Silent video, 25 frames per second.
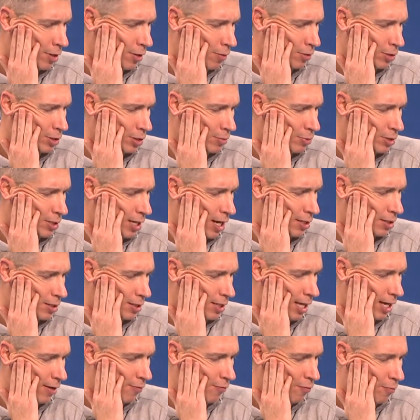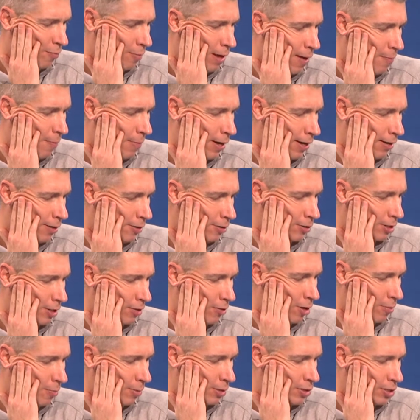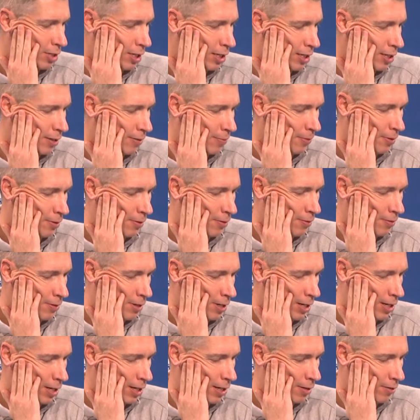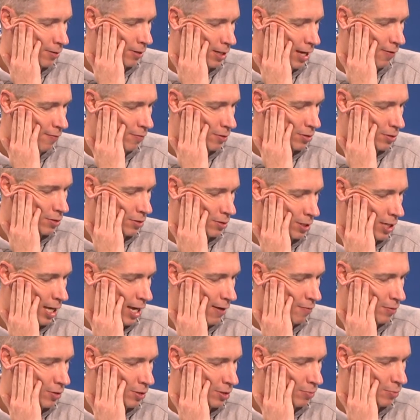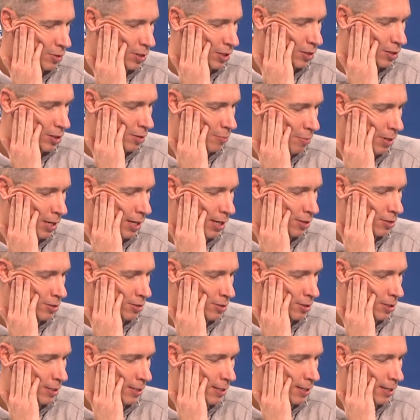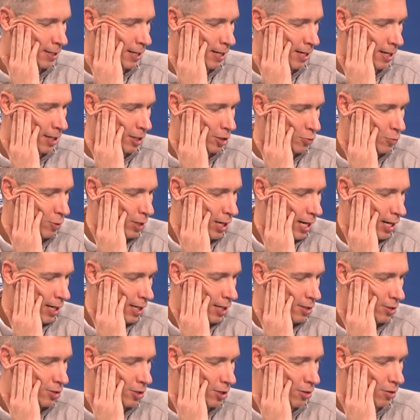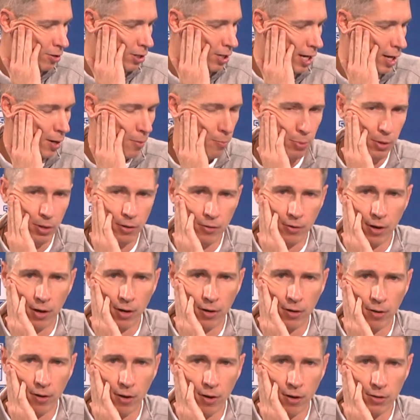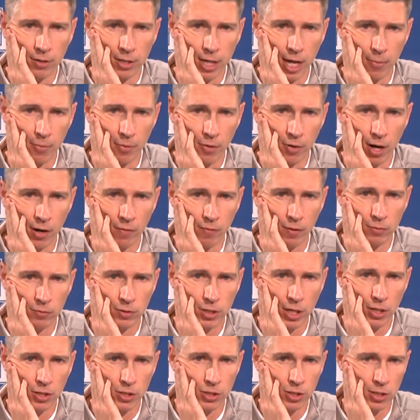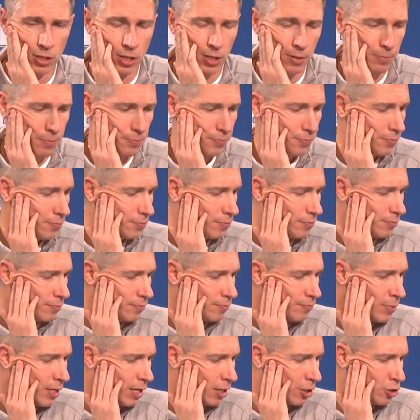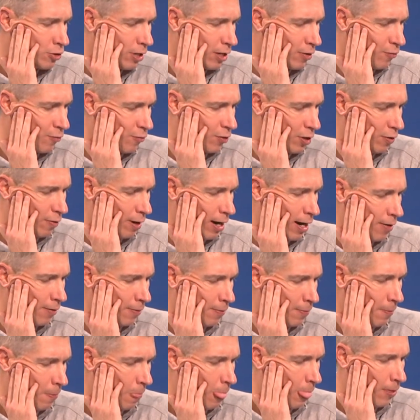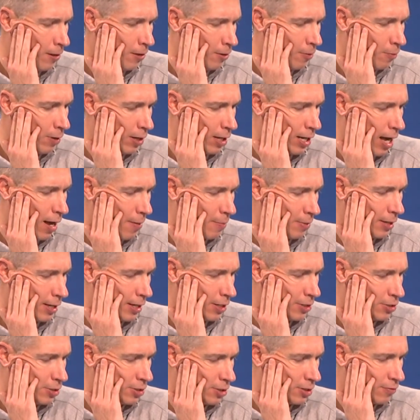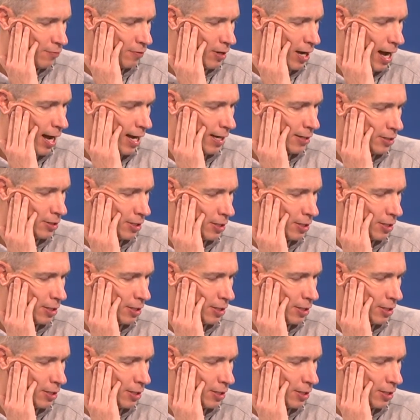there were some signs of life from Matt Mayers. I thought Mattia gave us some decent minutes because we got to continue to kind of build our depth and our rotation and trying to figure out, what combinations of guys